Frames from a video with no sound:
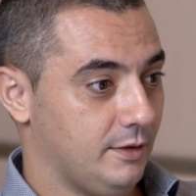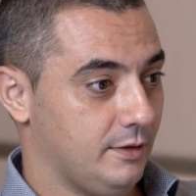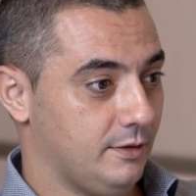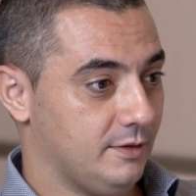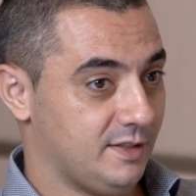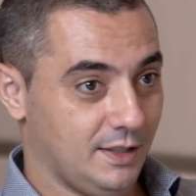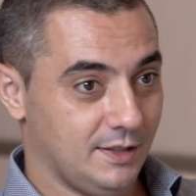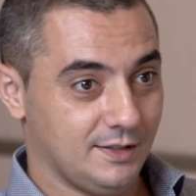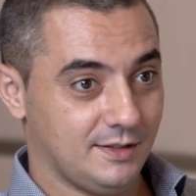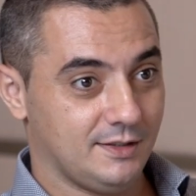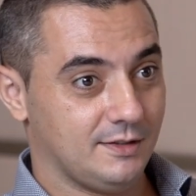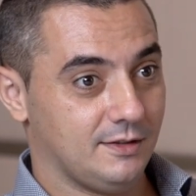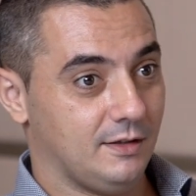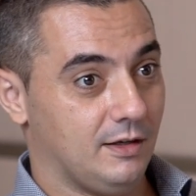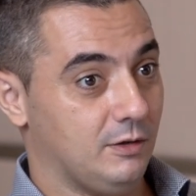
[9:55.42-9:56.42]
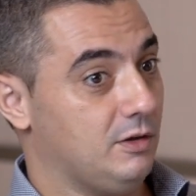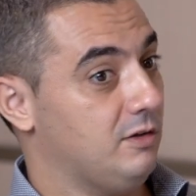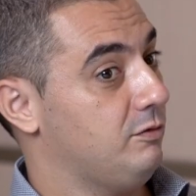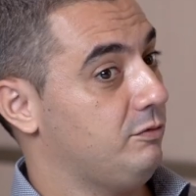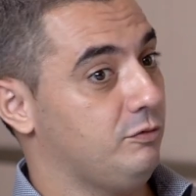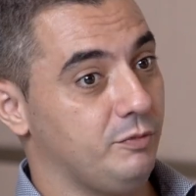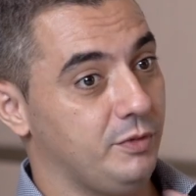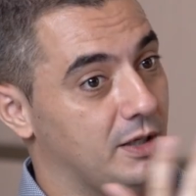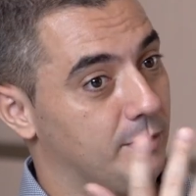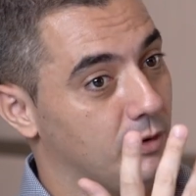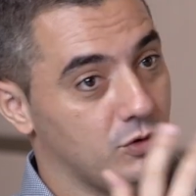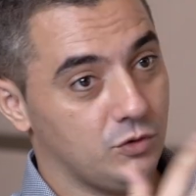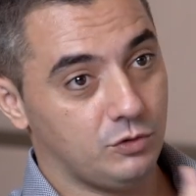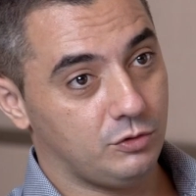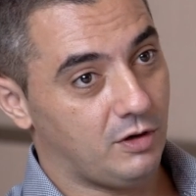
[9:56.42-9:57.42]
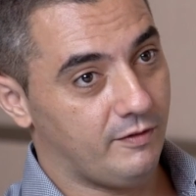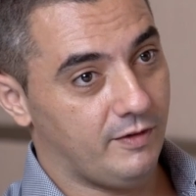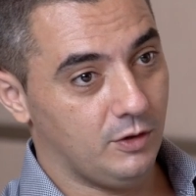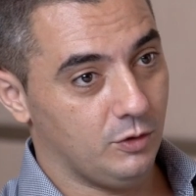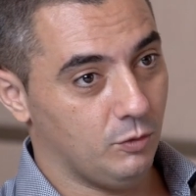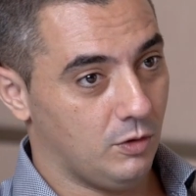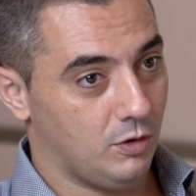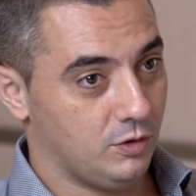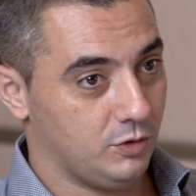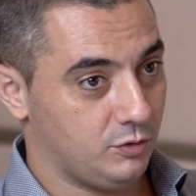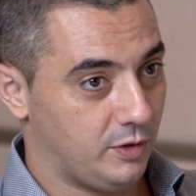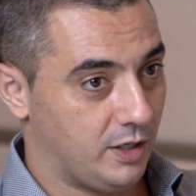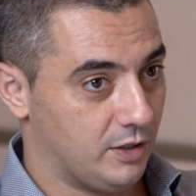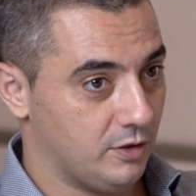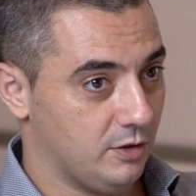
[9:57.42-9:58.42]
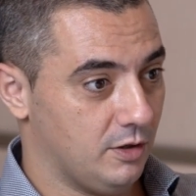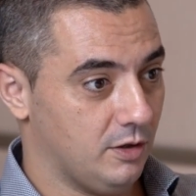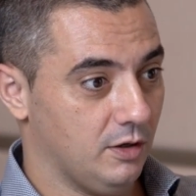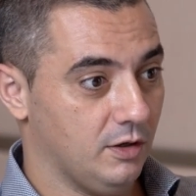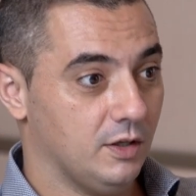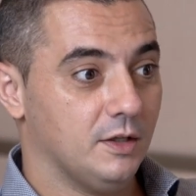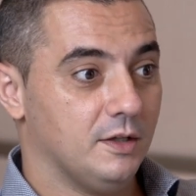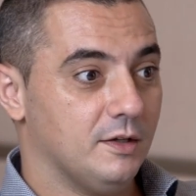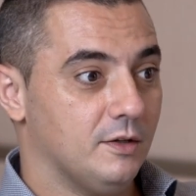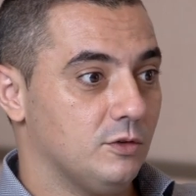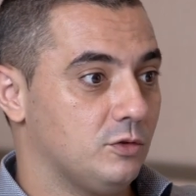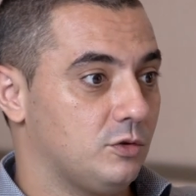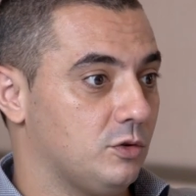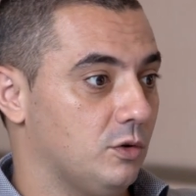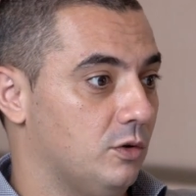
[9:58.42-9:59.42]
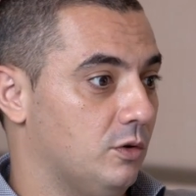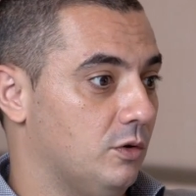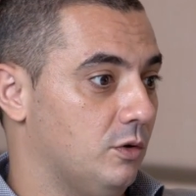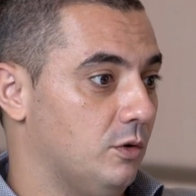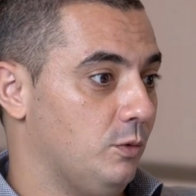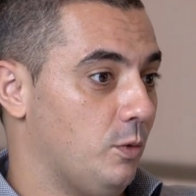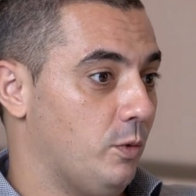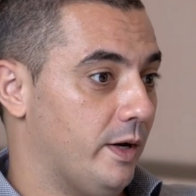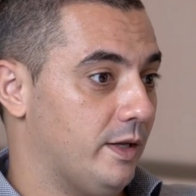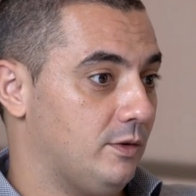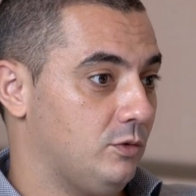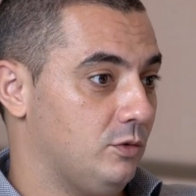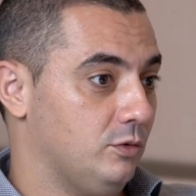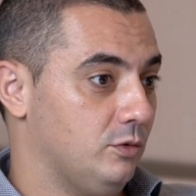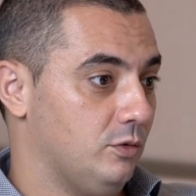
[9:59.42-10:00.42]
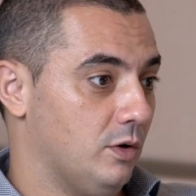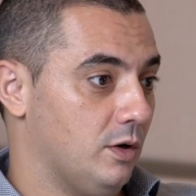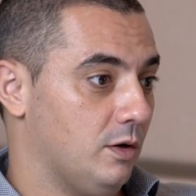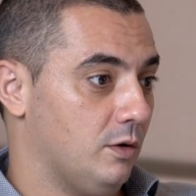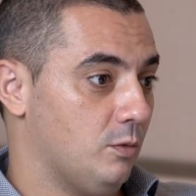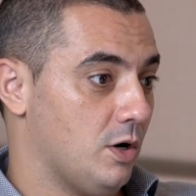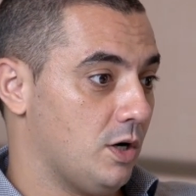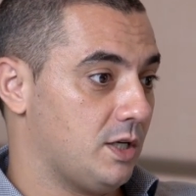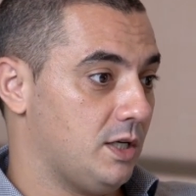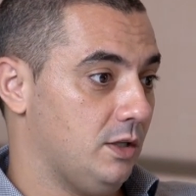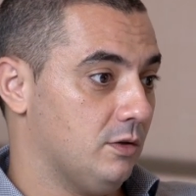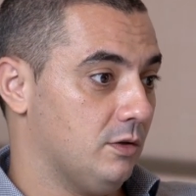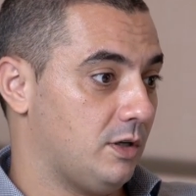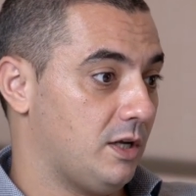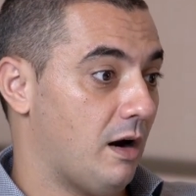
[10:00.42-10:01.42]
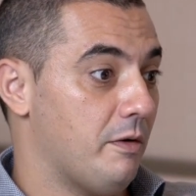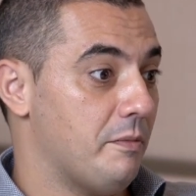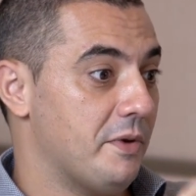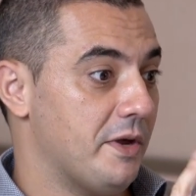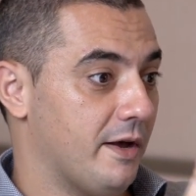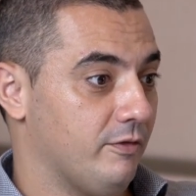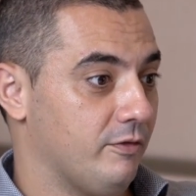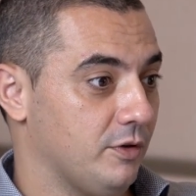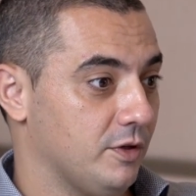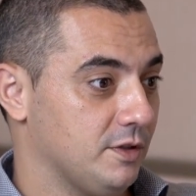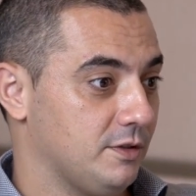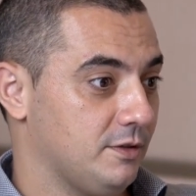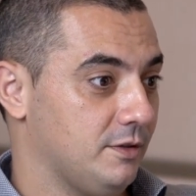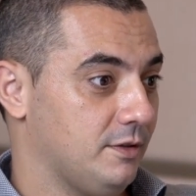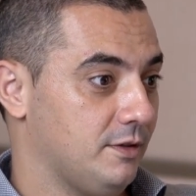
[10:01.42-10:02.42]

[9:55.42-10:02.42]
since, and we've been able to travel the world together. So we went to work in the Caribbean first.